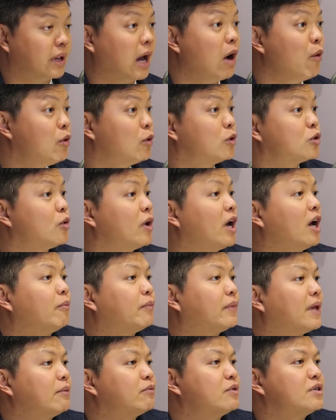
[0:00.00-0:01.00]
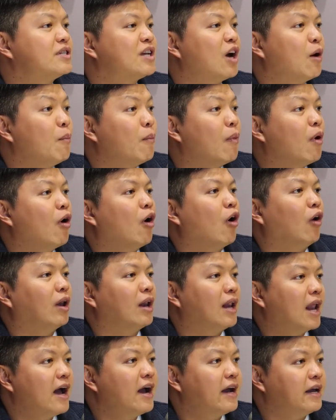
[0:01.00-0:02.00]
Now we also help them to sell more
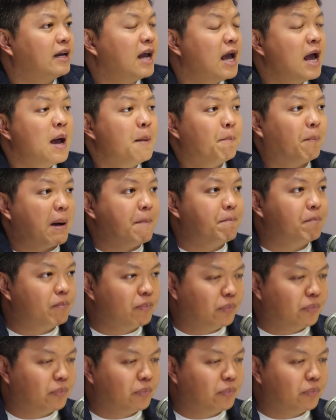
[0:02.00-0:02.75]
online by